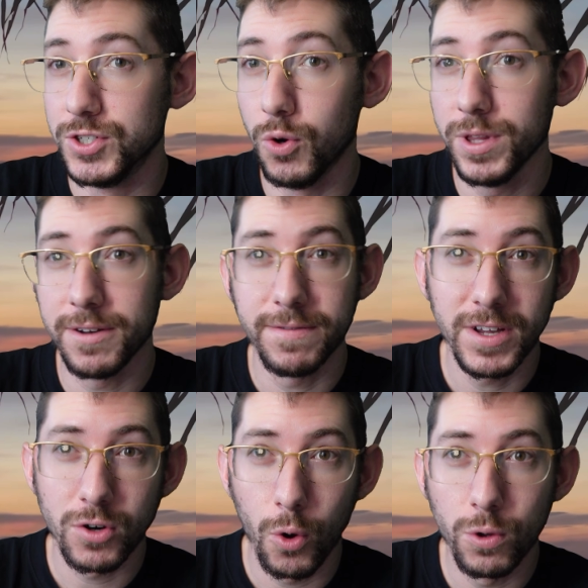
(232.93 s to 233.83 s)
Don't let
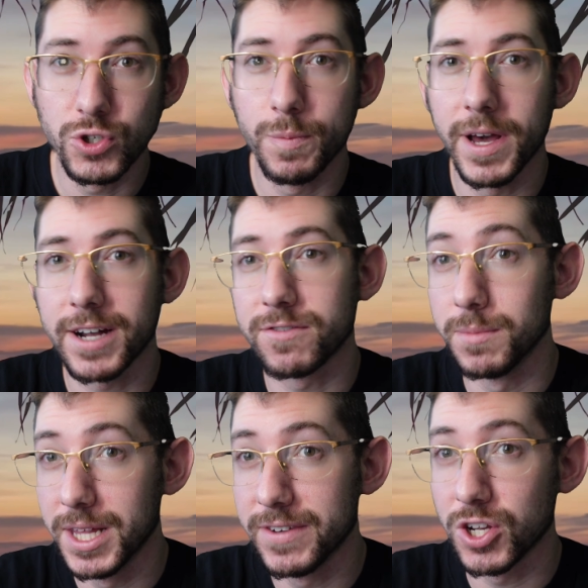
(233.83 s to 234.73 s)
fear hold you back
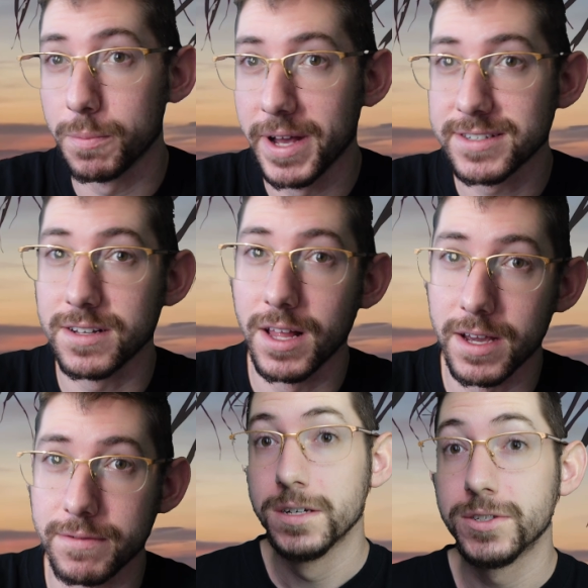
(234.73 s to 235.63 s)
from living your best
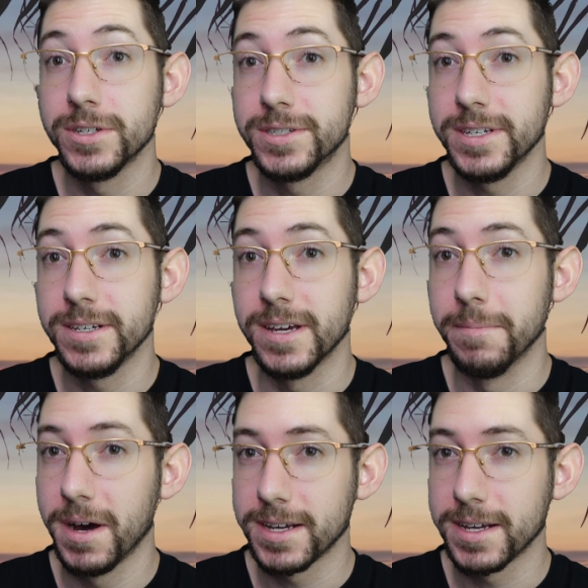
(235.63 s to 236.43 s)
life. So you see, in my